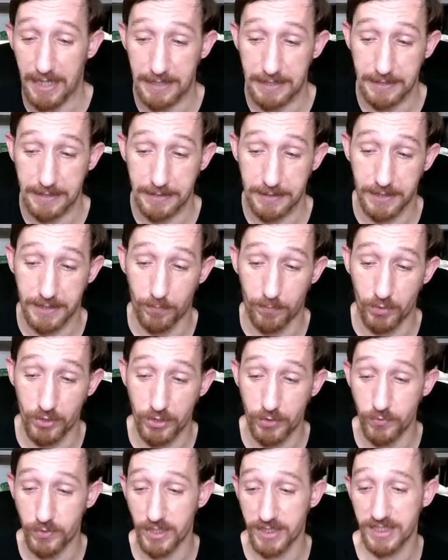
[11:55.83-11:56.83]
as
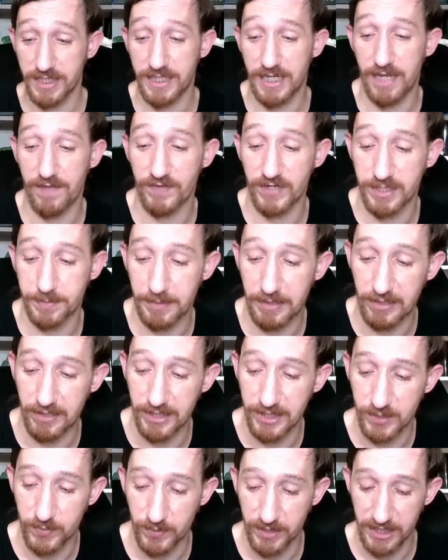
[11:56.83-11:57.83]
someone who doesn't have
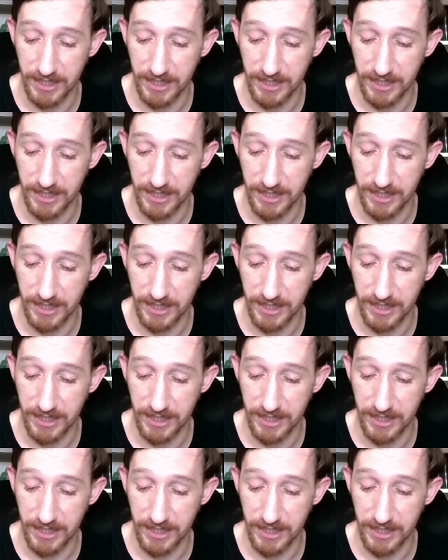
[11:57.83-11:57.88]
experience